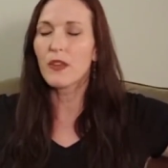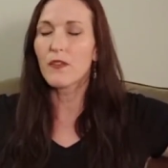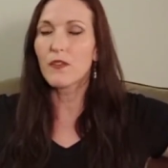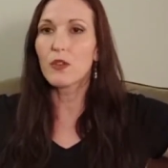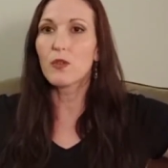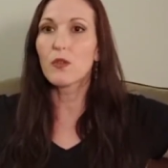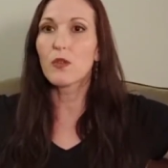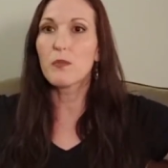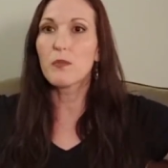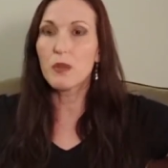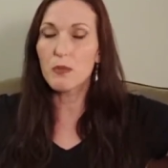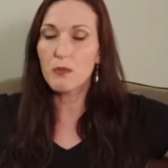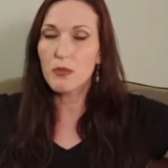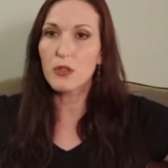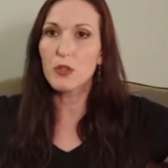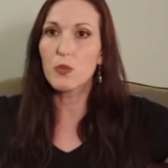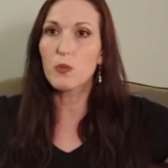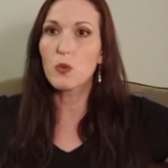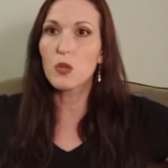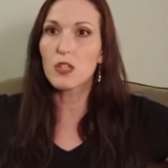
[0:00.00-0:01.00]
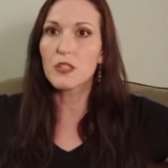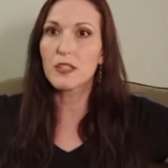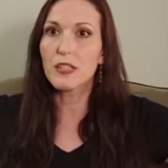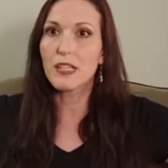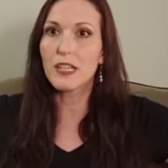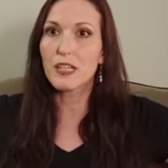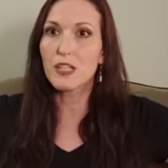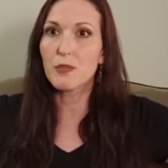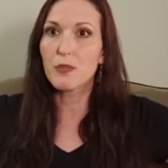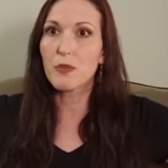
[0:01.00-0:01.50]
if you remember the word that
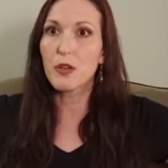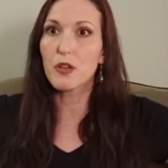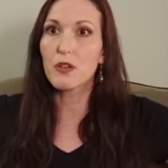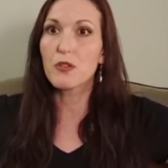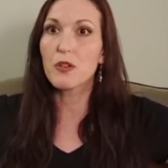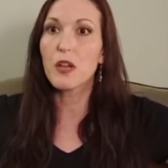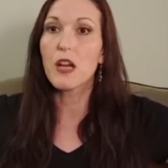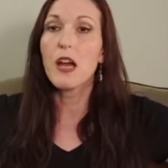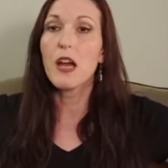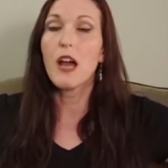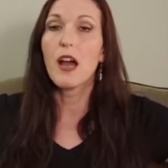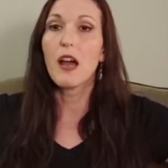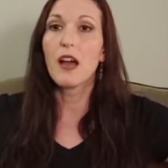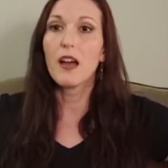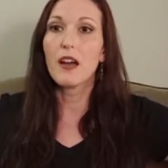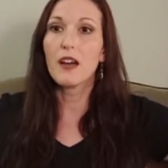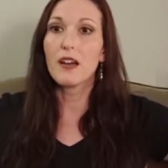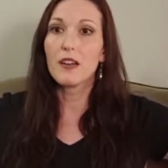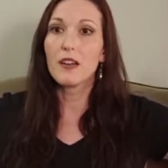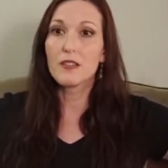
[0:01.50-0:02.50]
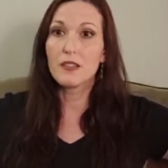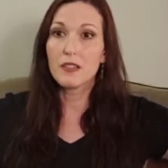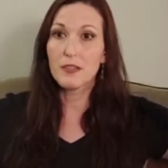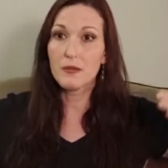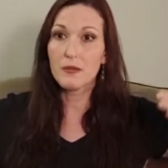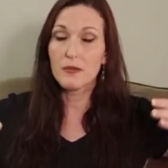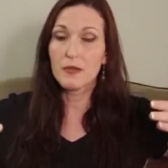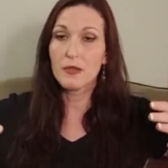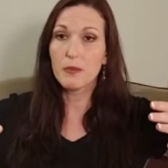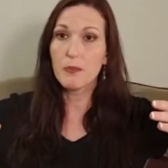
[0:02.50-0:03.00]
I spoke, uh,
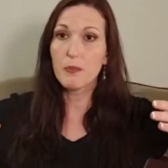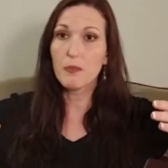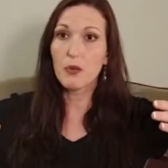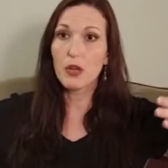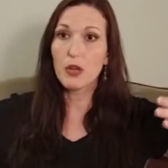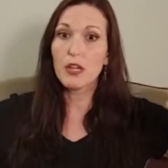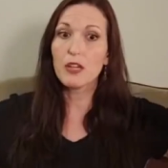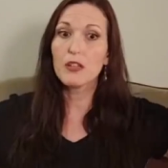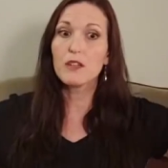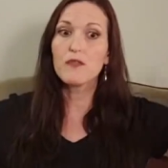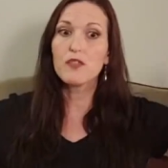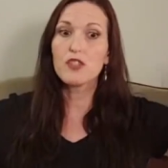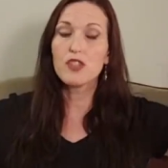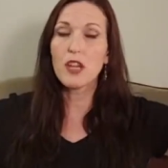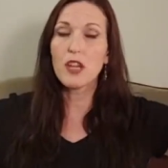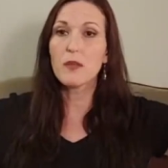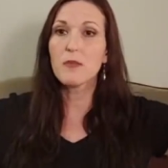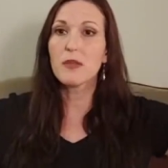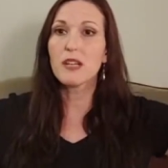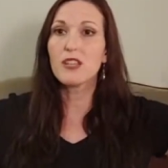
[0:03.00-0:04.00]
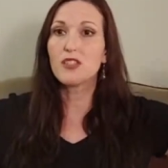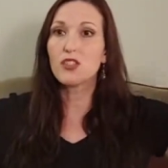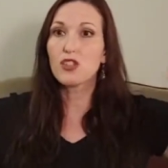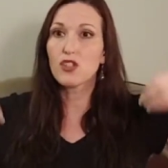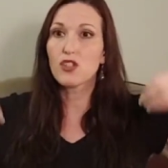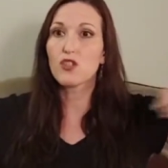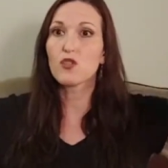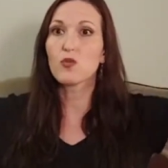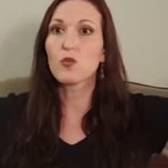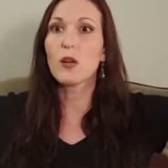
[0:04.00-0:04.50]
the, the prayer of Jabez,
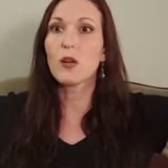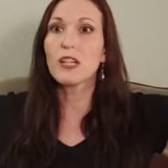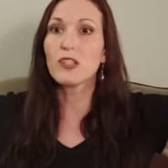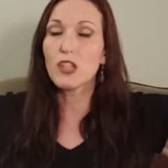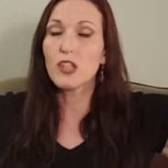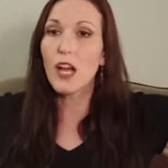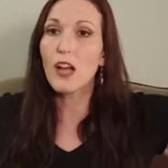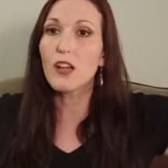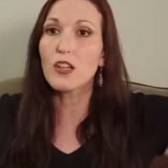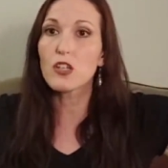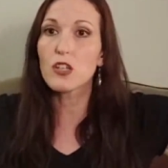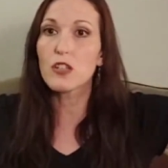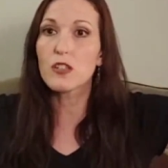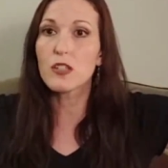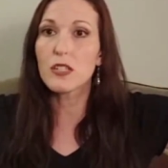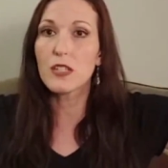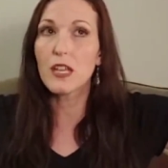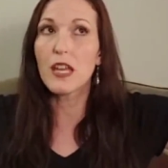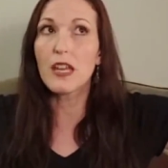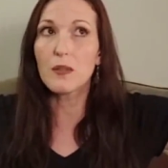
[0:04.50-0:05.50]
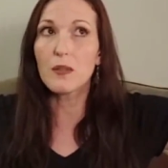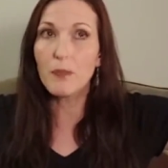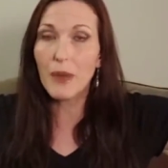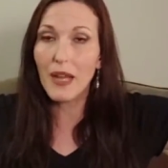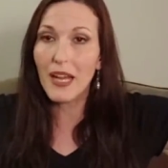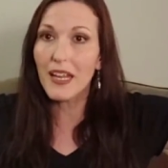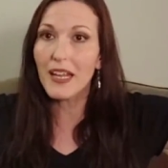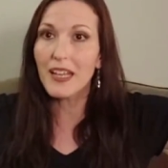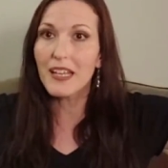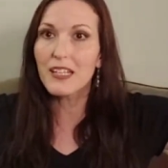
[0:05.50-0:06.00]
stretch out your tent
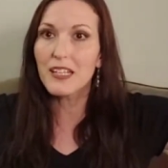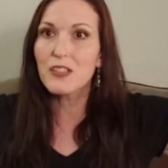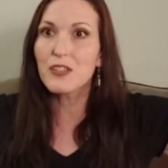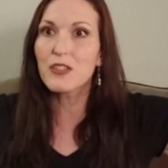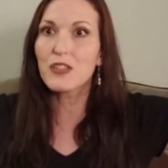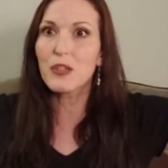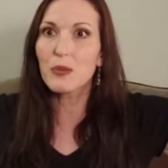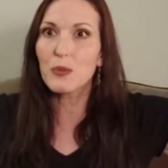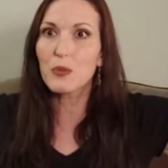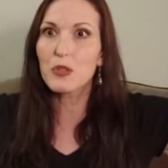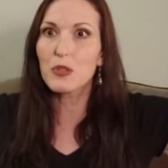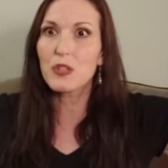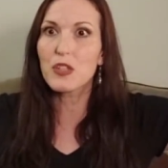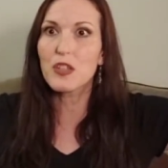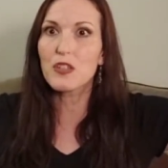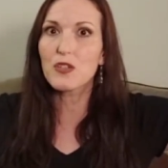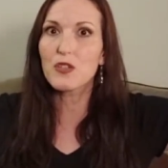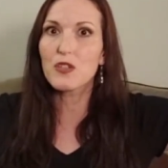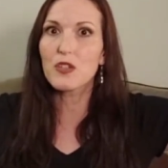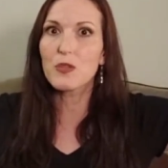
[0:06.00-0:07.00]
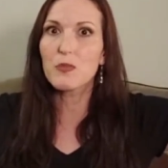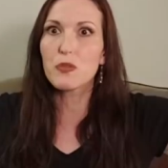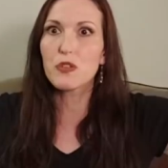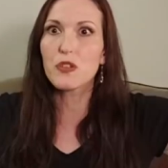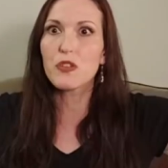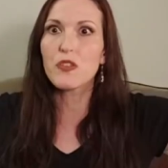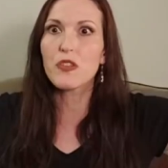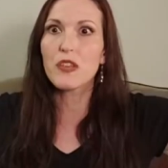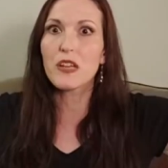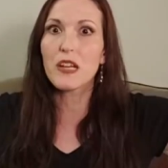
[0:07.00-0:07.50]
pegs, was a
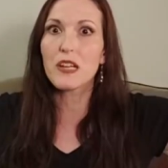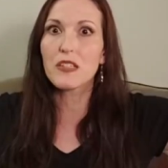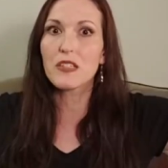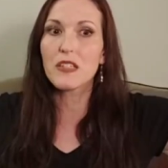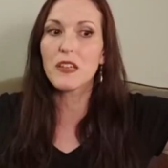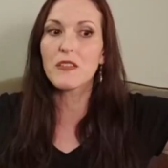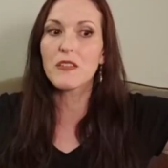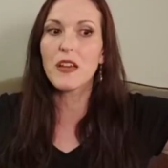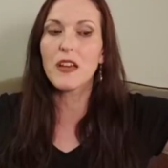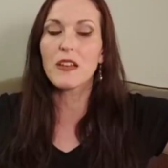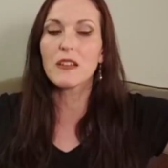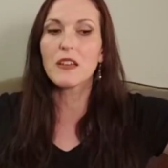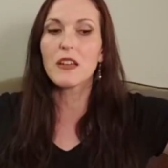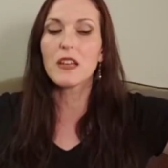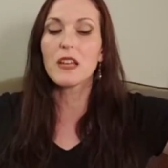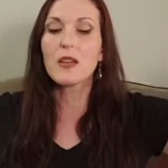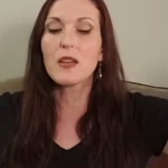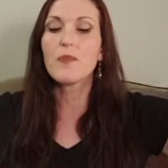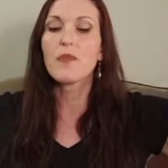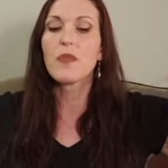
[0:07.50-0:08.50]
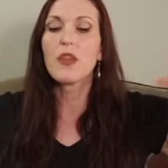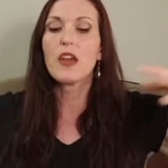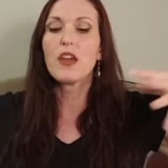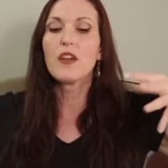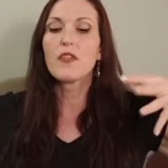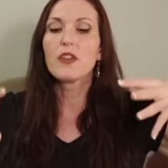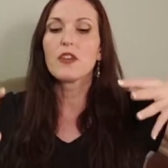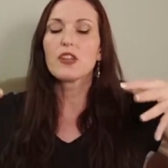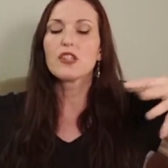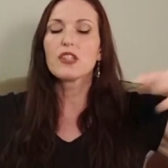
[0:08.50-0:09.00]
scripture that I said that night.
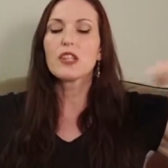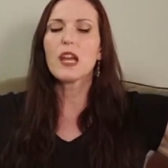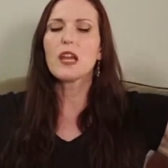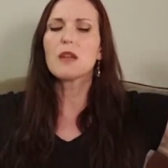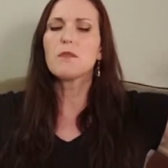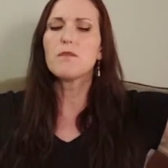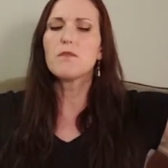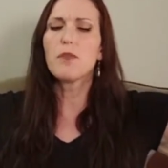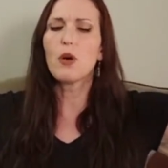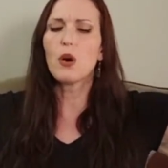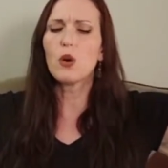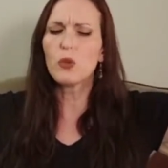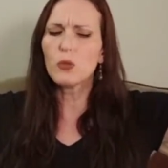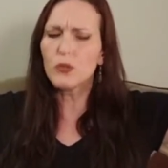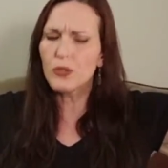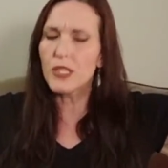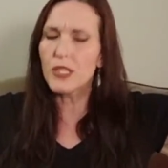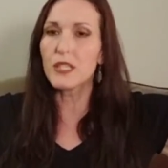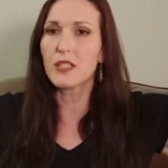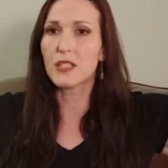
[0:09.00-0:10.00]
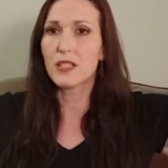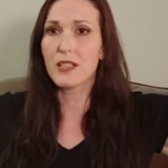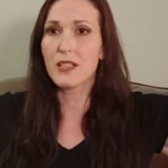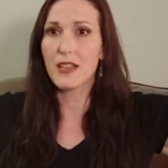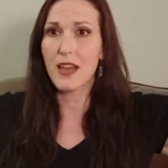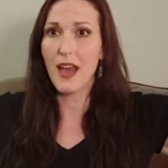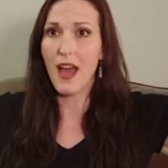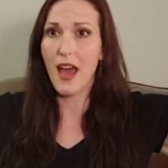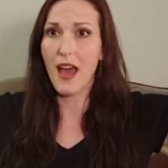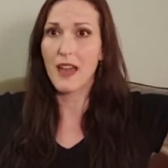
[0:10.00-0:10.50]
There's a boldness to
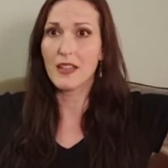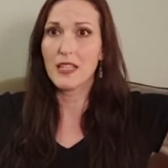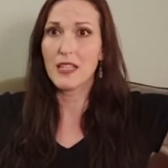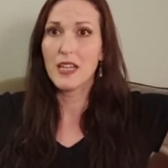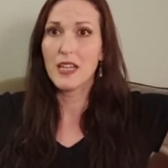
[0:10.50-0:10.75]
that,